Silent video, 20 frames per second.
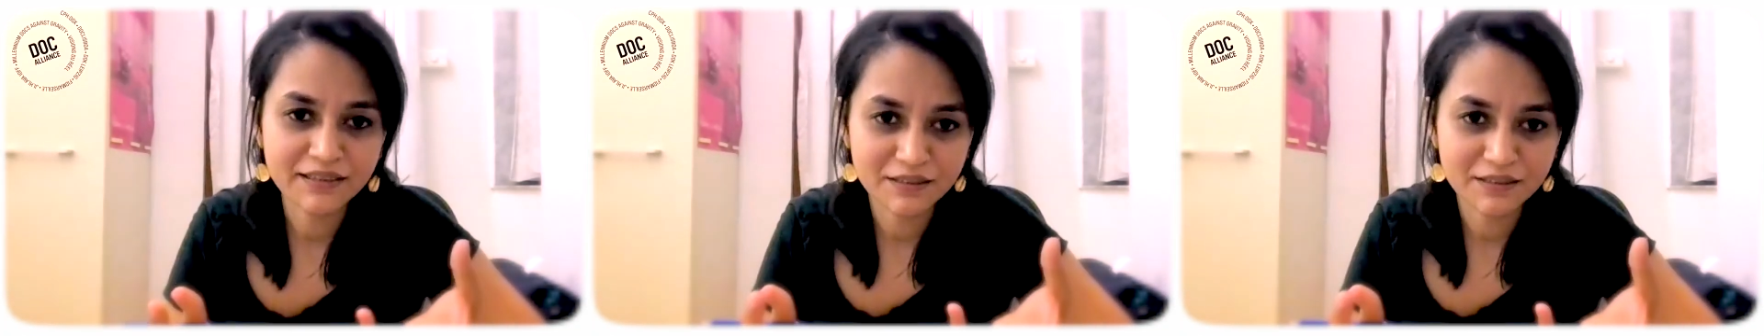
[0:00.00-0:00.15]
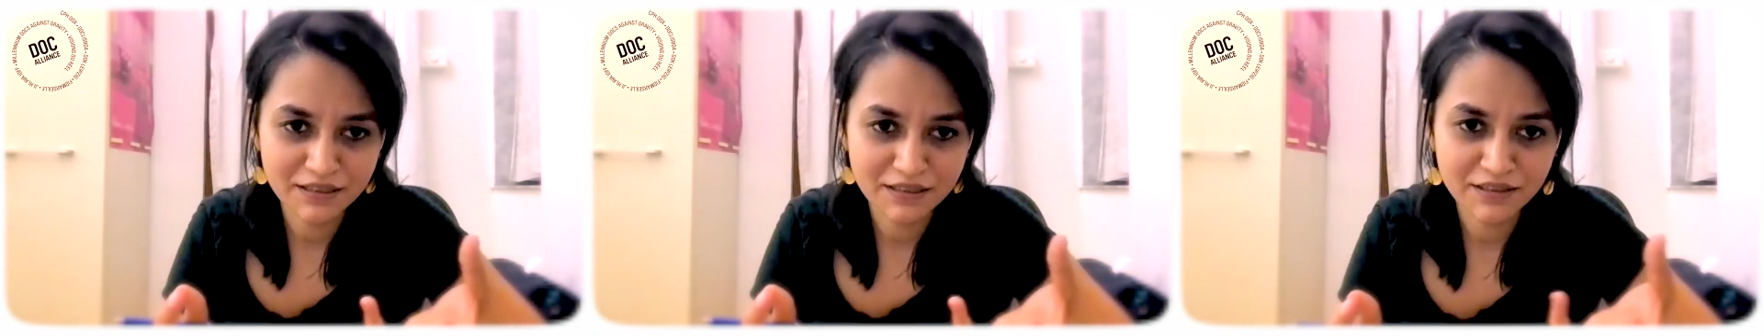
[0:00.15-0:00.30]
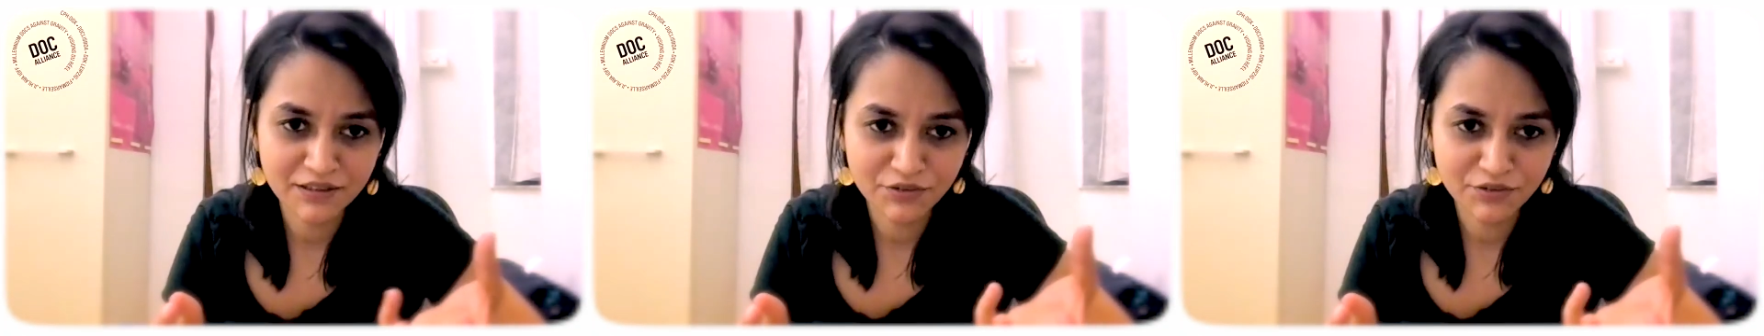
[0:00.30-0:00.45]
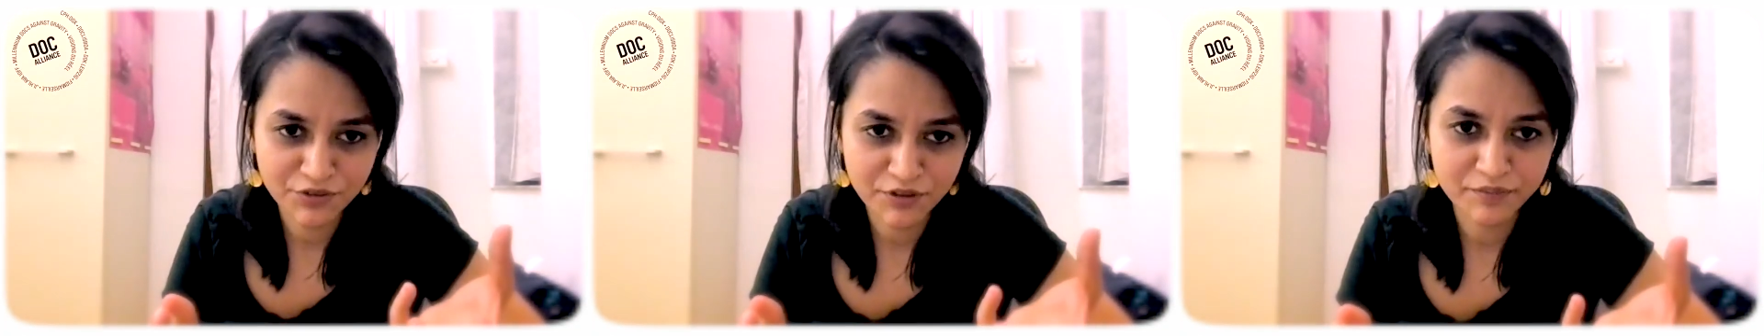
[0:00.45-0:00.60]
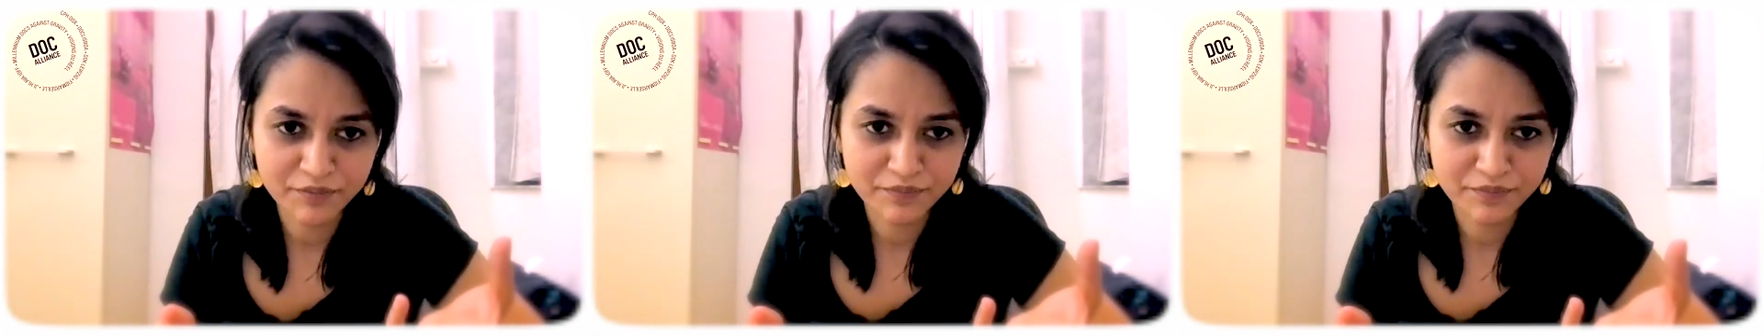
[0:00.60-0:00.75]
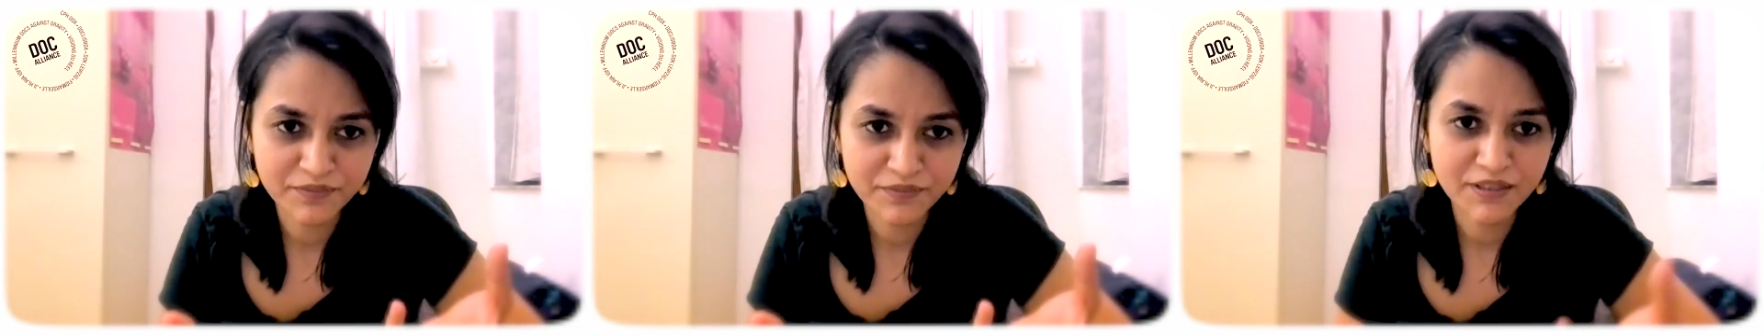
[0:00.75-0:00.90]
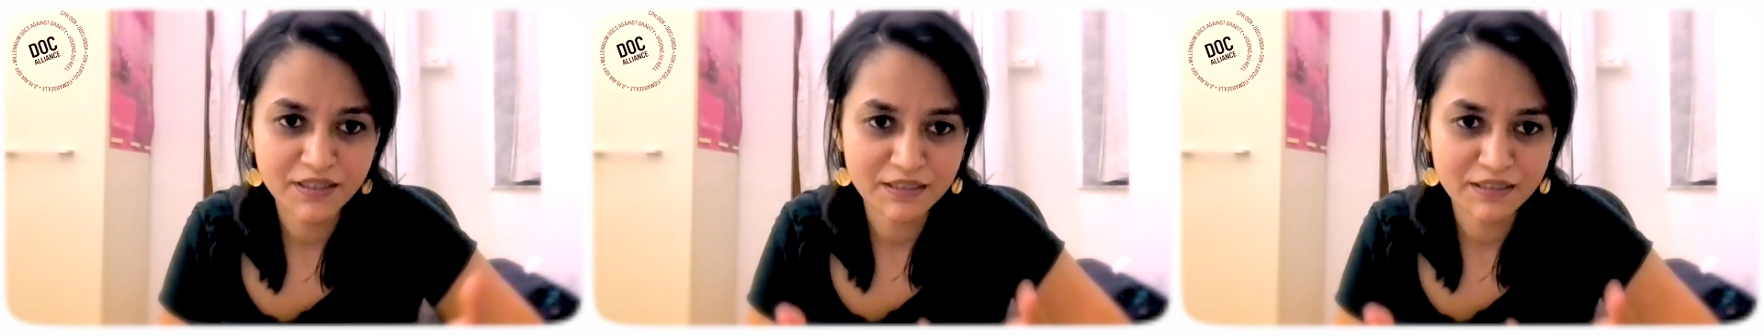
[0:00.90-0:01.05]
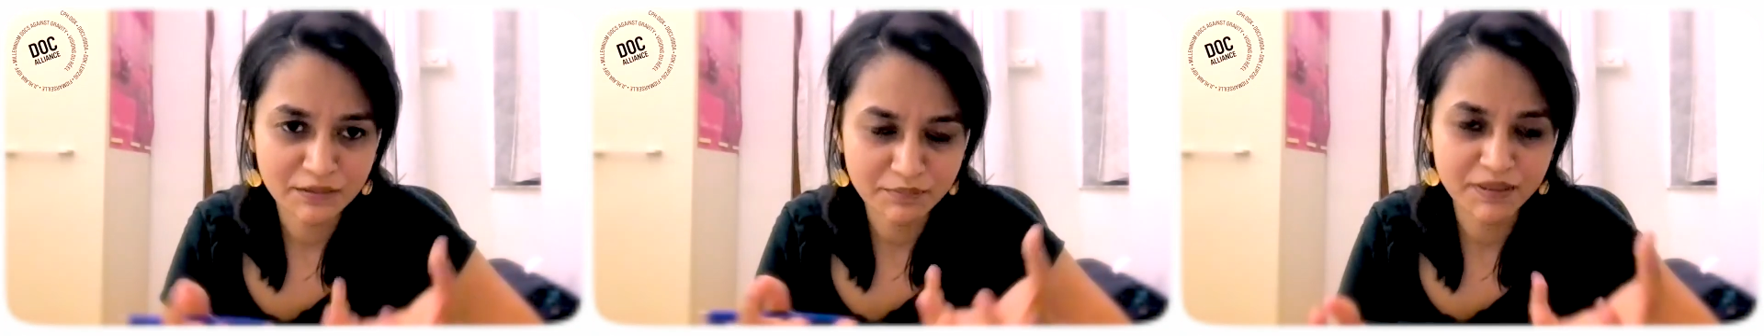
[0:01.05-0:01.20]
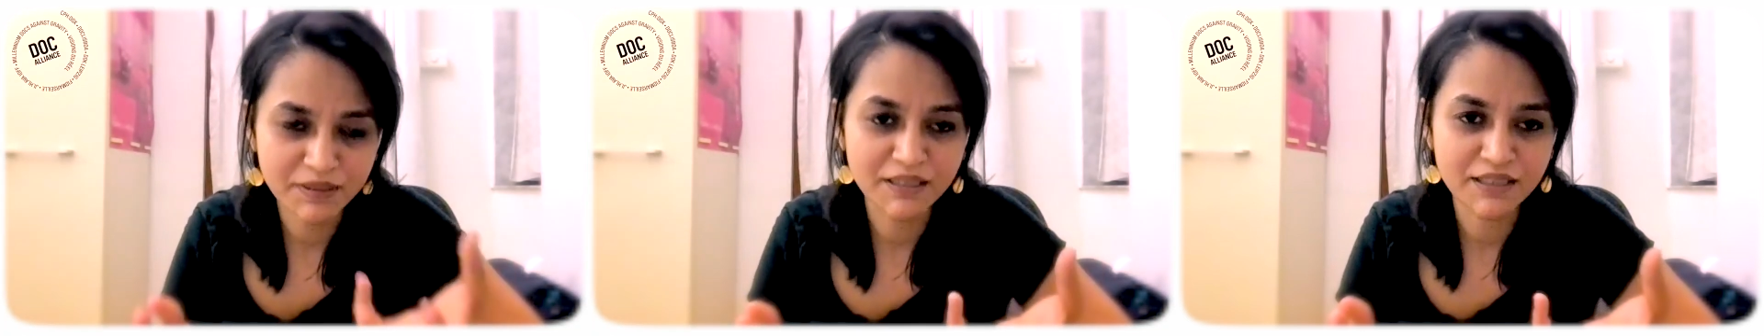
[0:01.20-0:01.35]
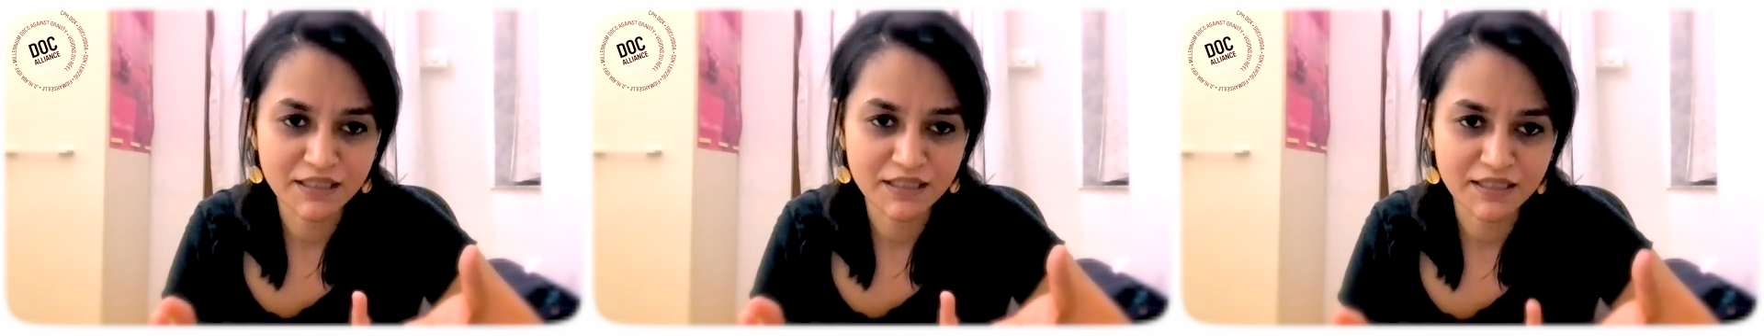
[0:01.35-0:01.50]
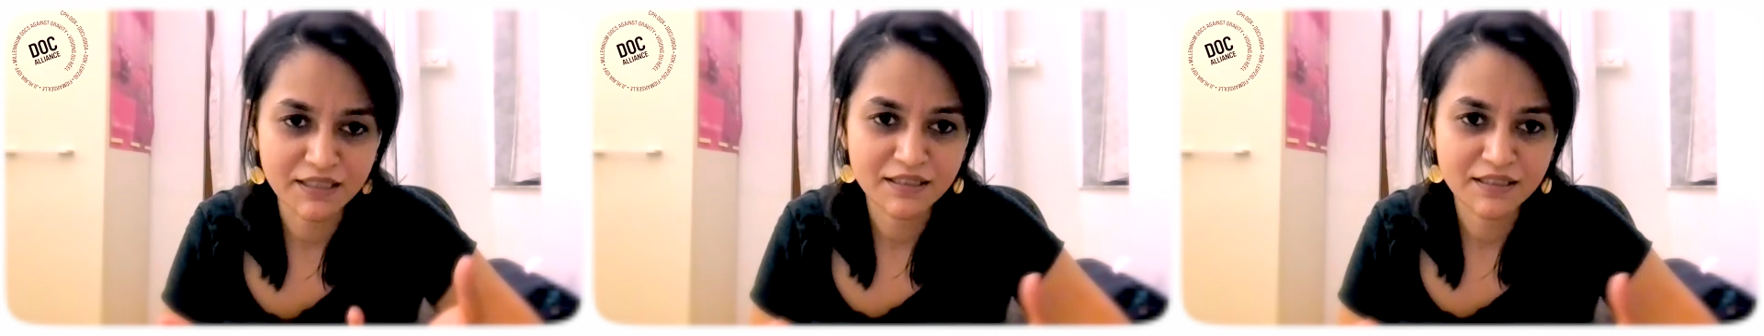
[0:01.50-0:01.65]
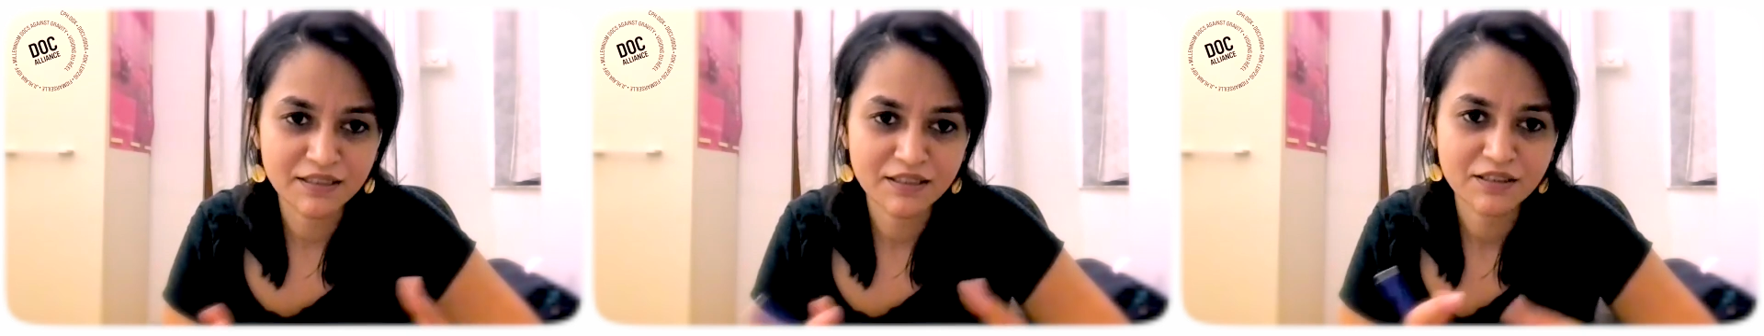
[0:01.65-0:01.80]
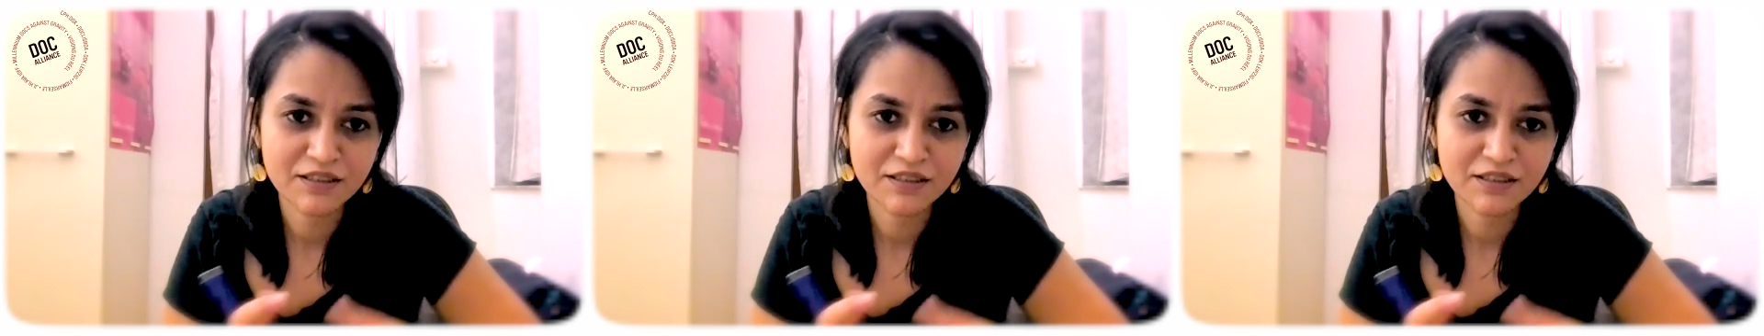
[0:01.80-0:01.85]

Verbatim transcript: in the film in the beginning